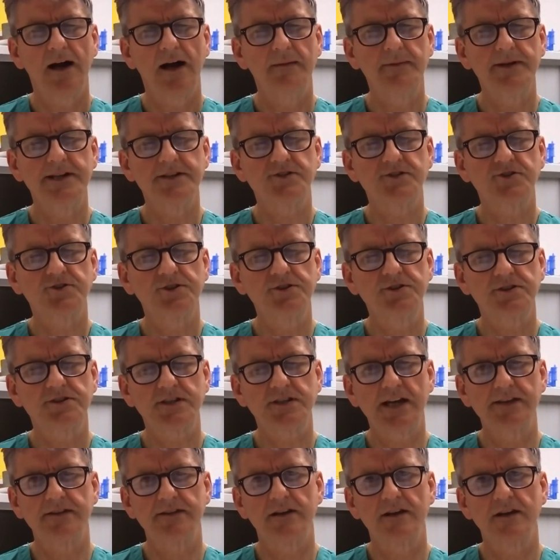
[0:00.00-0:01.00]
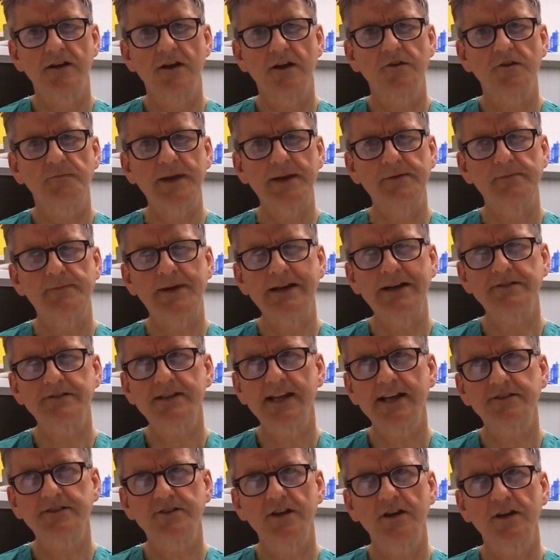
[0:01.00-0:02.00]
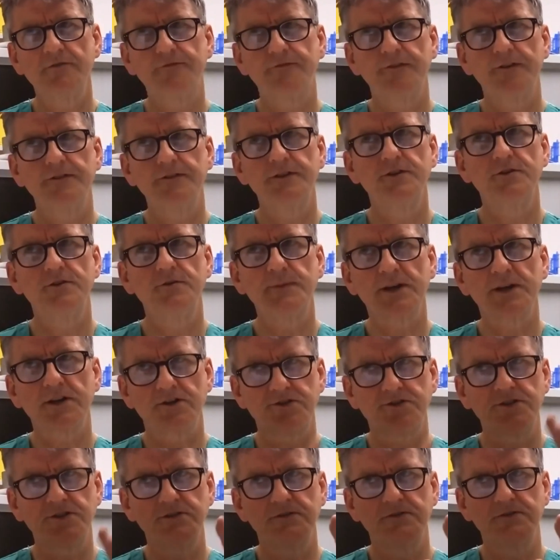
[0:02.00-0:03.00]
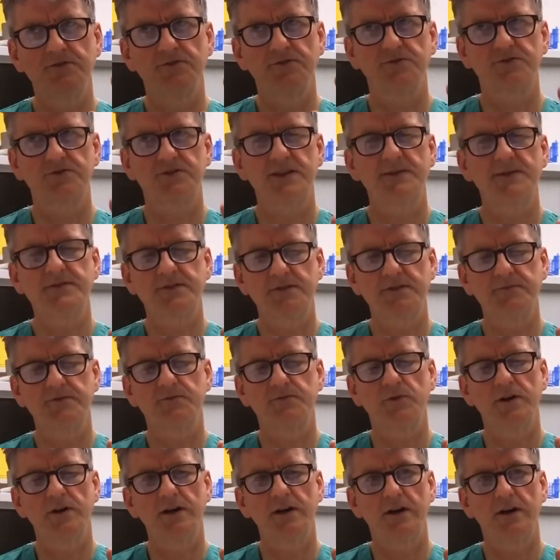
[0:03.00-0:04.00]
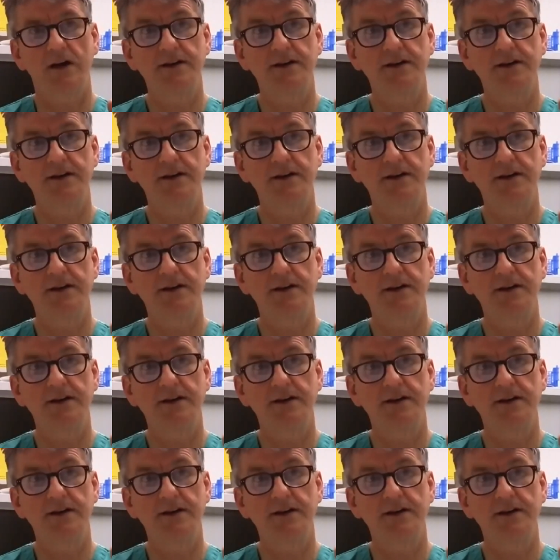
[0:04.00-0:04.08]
I mean, it's true to say that a lot of people, perhaps less so for you because your symptoms were,